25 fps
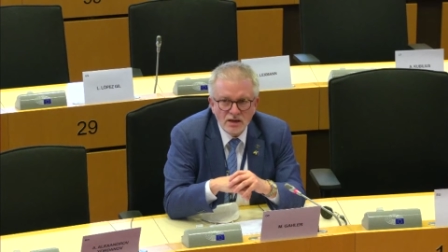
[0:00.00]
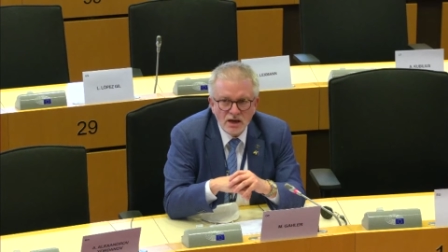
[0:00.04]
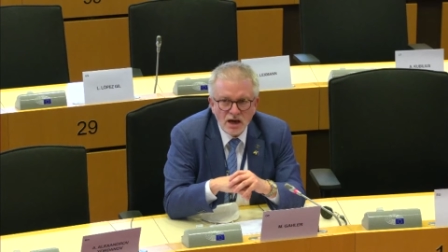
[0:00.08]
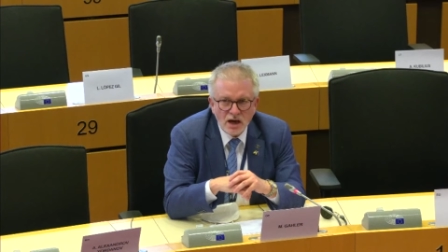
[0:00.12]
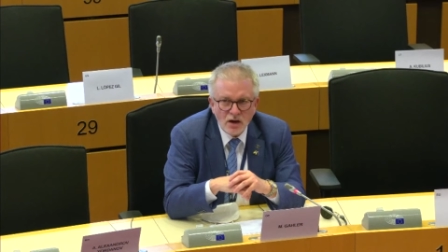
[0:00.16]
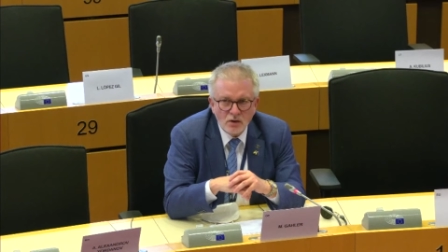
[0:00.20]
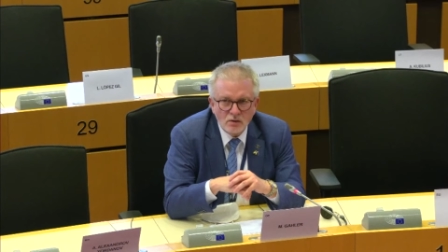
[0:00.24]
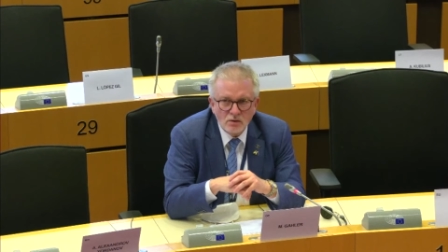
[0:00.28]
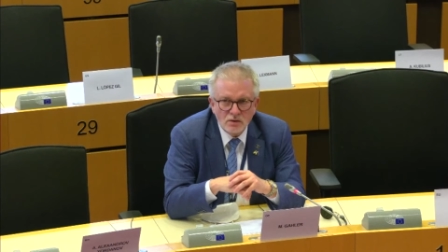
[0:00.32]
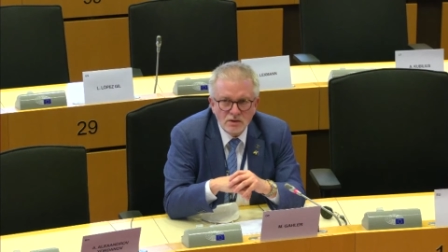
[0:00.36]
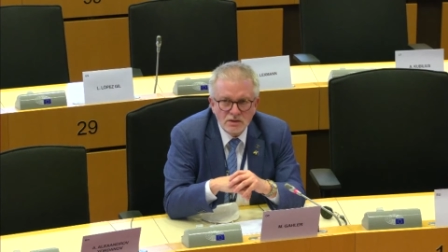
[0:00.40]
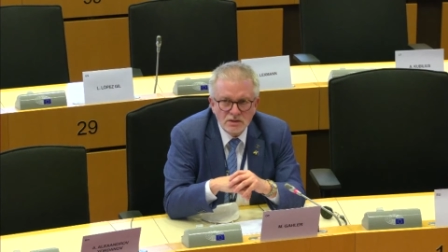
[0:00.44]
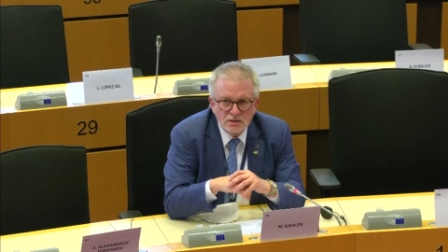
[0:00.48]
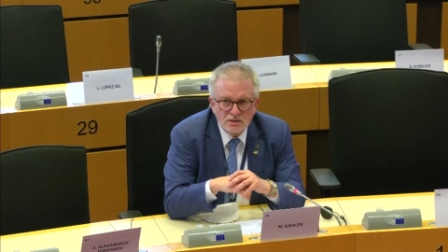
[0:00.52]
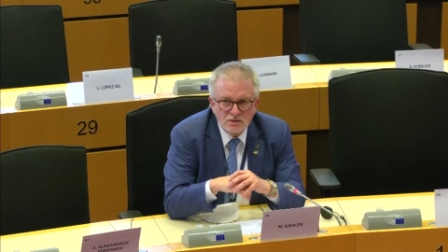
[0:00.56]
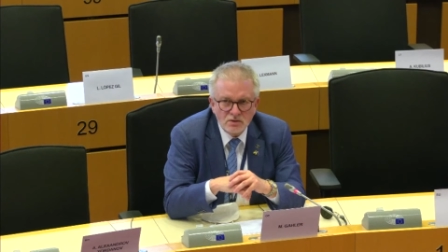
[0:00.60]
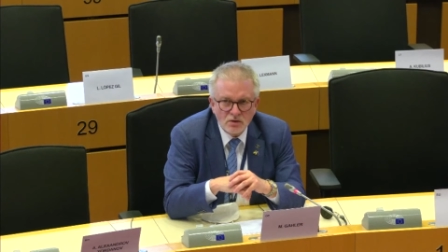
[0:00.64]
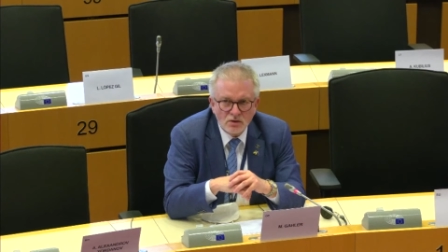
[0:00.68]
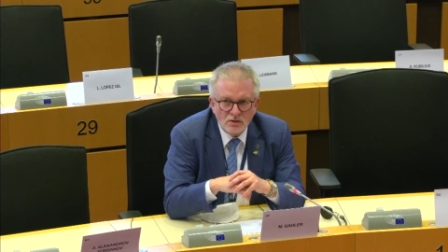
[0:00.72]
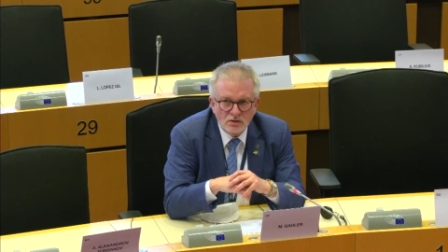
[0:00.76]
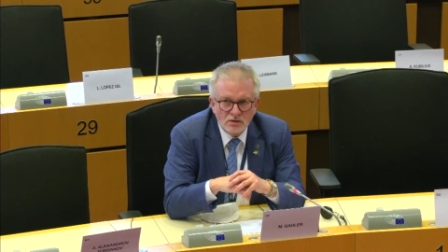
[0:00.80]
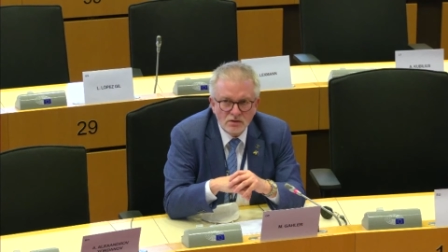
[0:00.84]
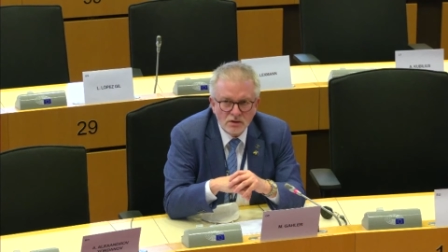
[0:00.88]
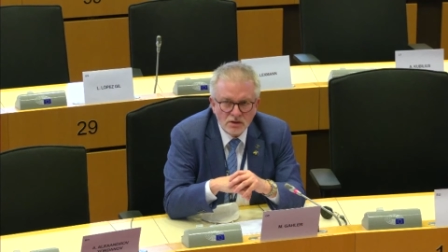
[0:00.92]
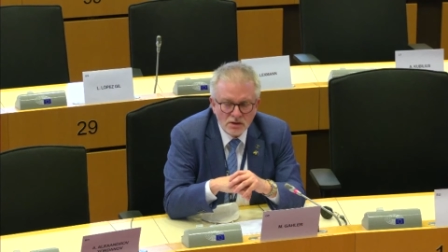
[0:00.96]
how is
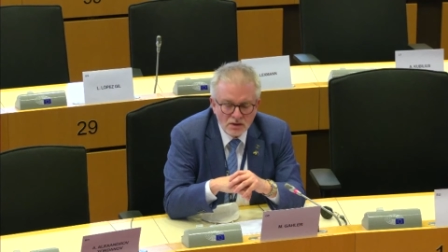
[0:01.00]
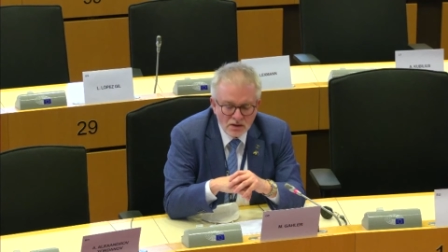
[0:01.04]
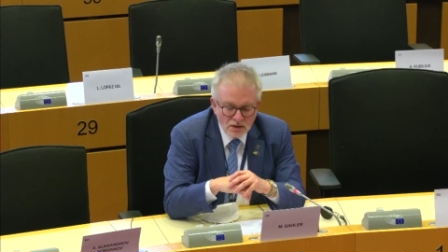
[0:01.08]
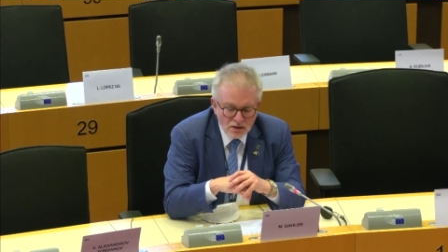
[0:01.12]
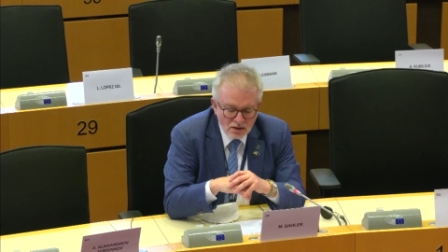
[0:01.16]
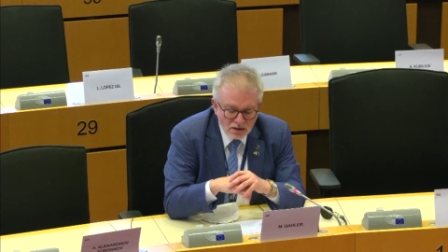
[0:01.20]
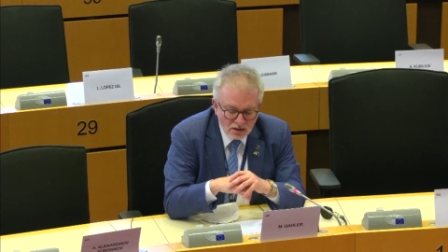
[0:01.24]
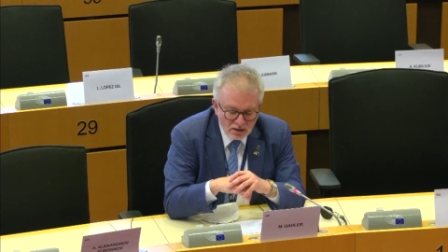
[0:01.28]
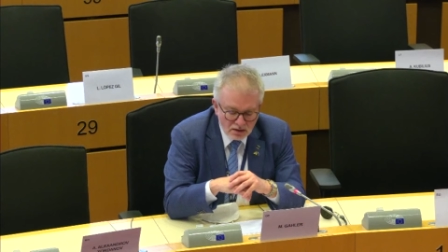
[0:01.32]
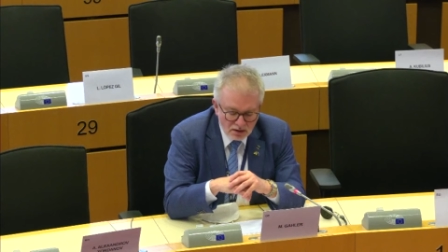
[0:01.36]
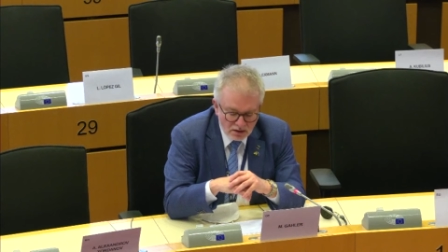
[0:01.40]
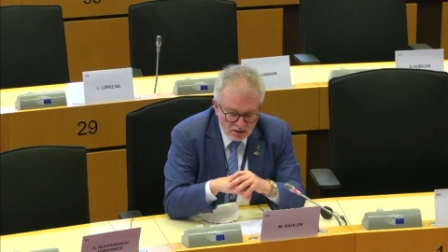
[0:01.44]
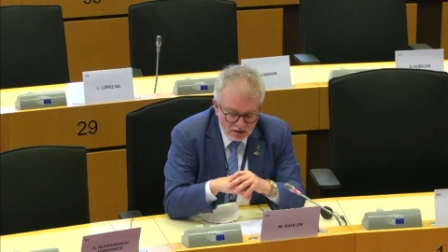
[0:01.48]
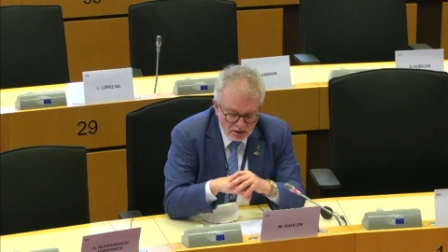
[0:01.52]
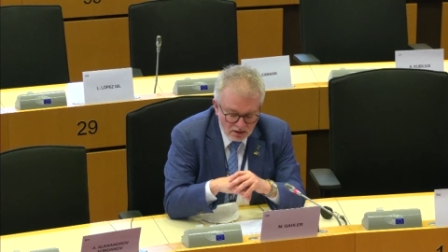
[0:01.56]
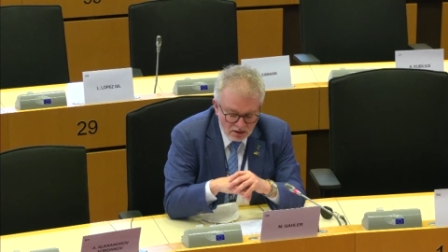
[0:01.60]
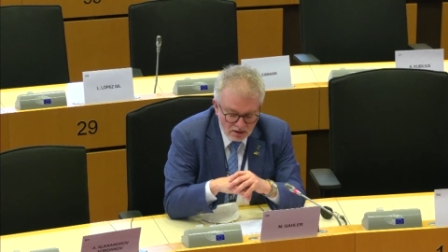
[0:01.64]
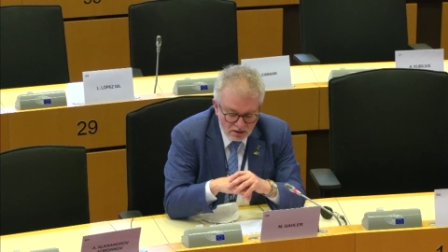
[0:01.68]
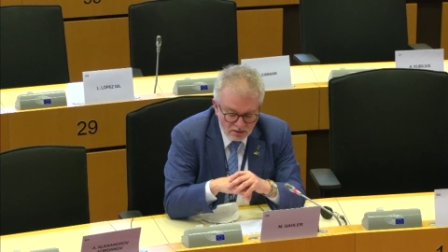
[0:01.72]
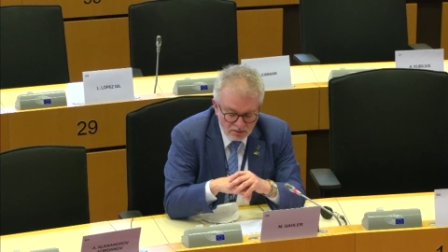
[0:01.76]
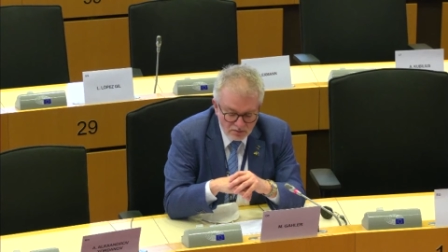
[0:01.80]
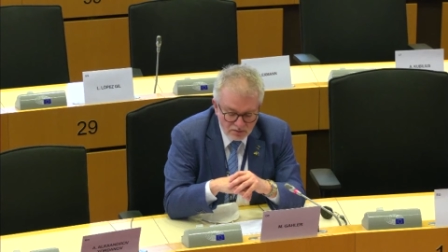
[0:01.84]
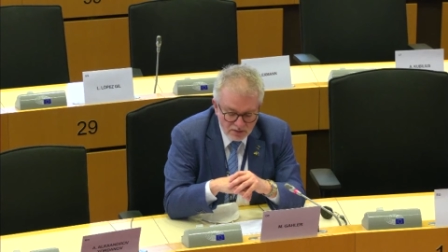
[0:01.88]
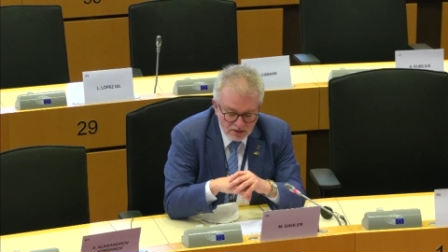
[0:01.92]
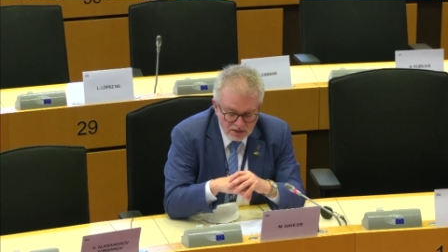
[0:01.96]
your
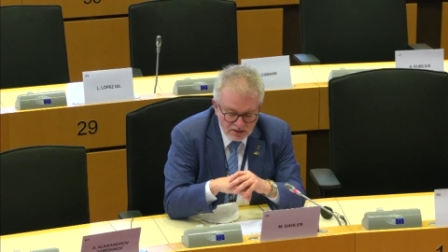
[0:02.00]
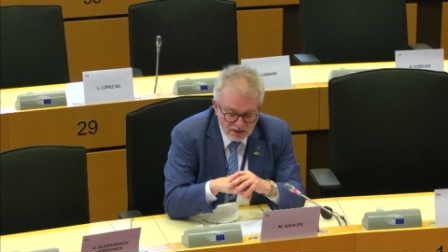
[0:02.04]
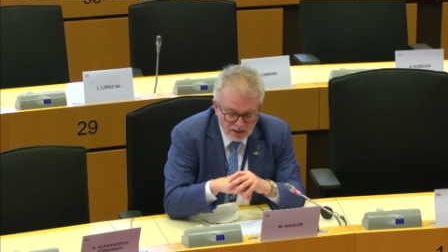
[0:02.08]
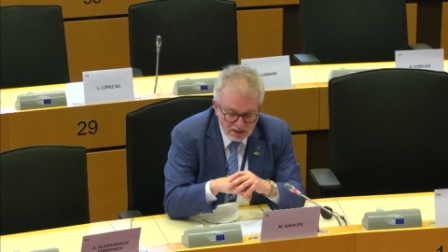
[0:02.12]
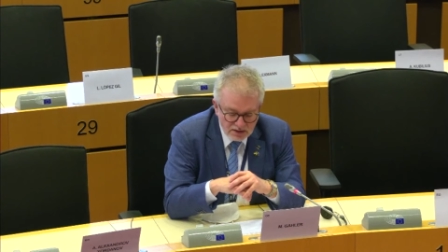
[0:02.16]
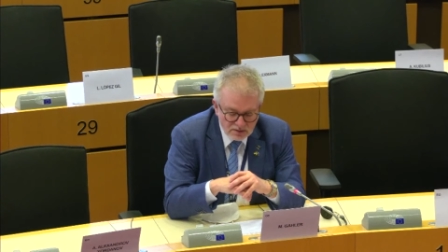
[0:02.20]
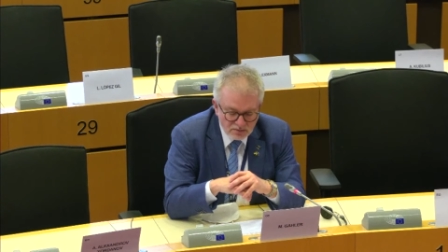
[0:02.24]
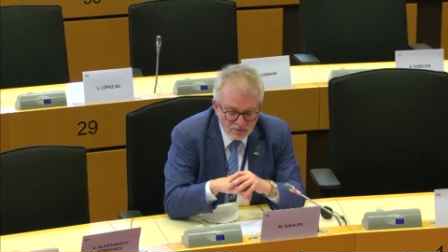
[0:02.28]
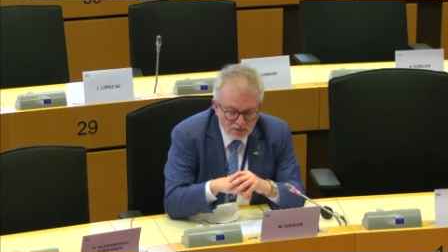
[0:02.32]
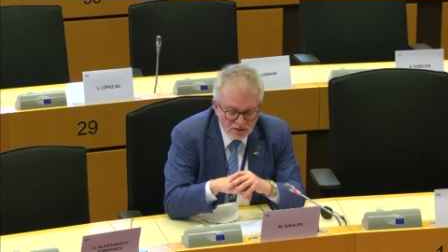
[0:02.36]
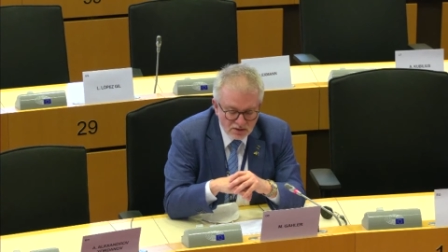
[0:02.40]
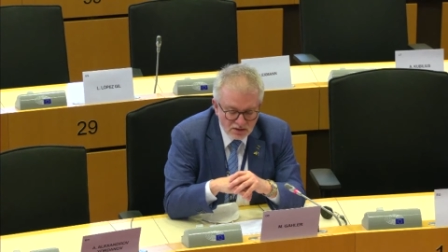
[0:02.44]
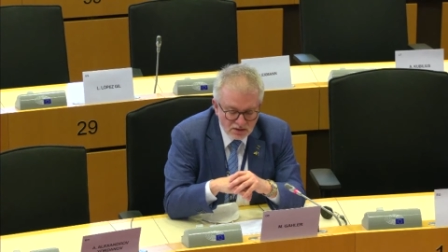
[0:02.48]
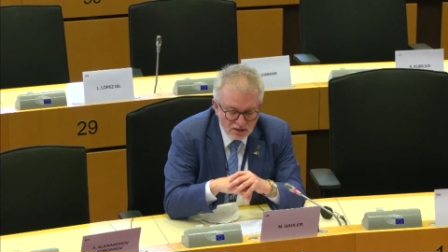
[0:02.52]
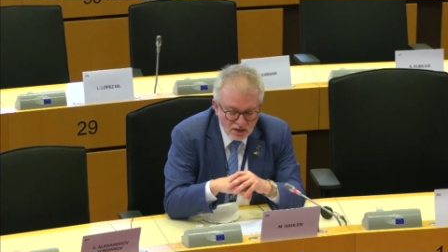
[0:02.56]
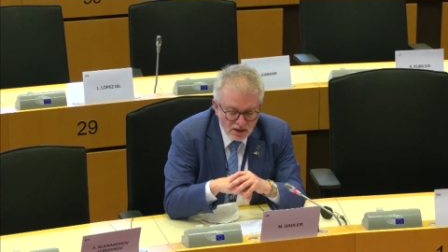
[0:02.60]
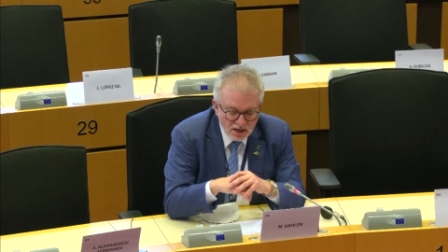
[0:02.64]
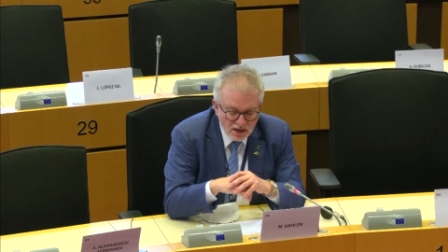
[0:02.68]
uh, assessment,